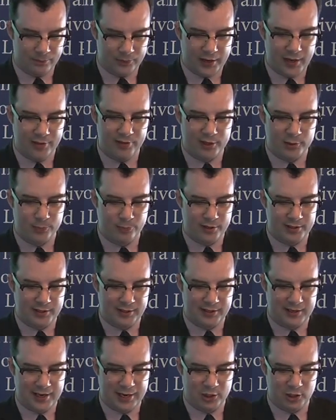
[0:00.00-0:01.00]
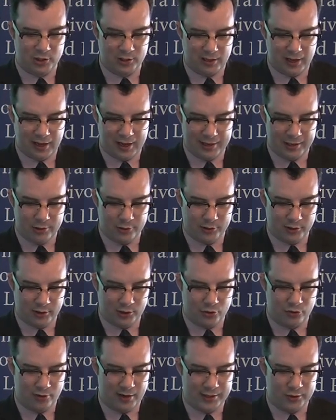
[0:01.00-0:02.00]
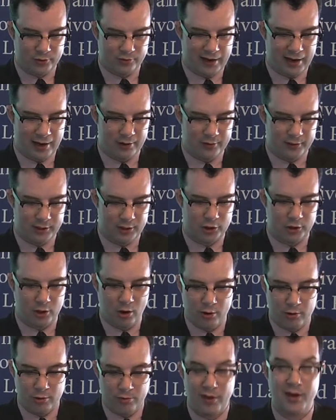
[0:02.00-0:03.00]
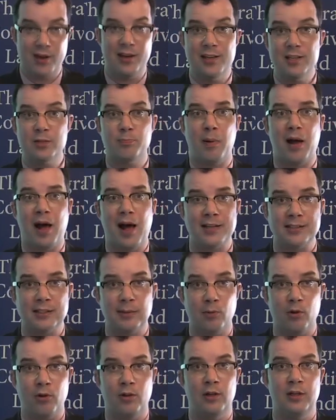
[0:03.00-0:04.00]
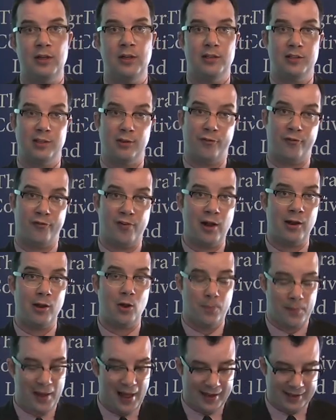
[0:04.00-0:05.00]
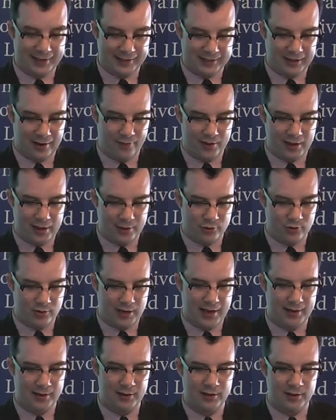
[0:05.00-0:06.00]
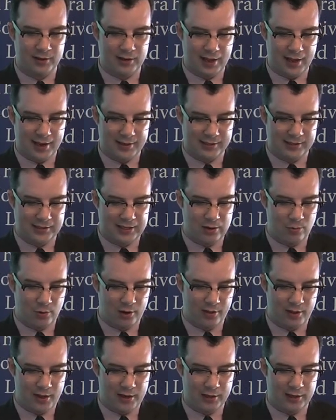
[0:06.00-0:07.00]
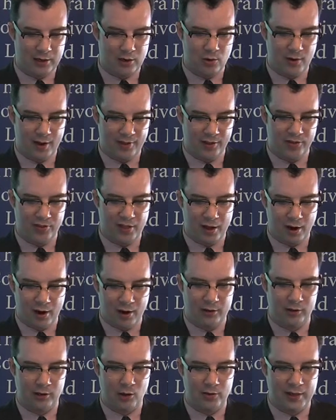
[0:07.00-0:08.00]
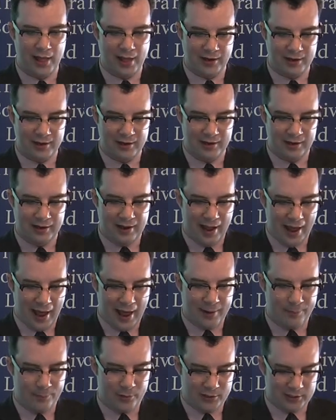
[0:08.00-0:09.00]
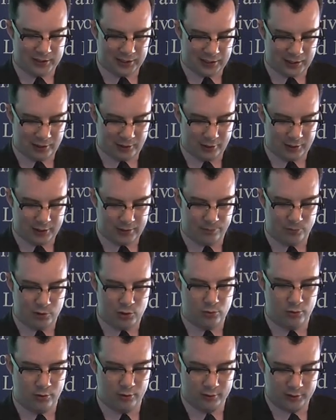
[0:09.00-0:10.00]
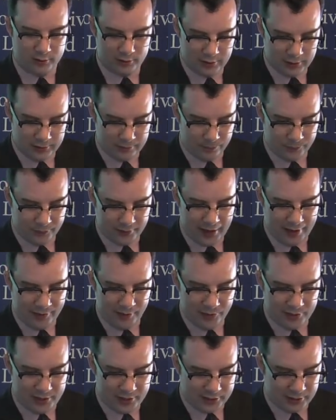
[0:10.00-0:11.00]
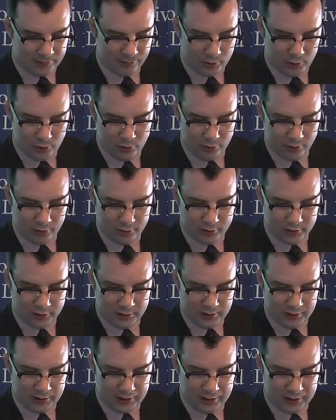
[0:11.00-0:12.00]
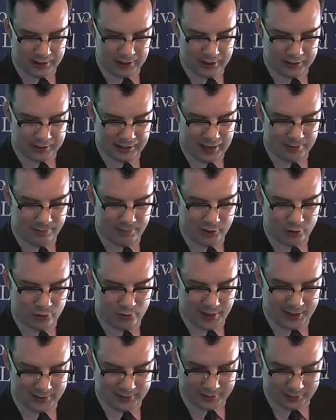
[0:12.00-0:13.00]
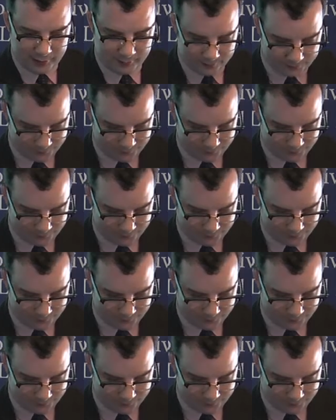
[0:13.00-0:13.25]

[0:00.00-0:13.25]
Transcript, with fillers: In this presentation, I used a trace route to show you that it is possible to follow packets on the internet and see where they go, and that they are located at particular computers, and that these computers uh, can be traced.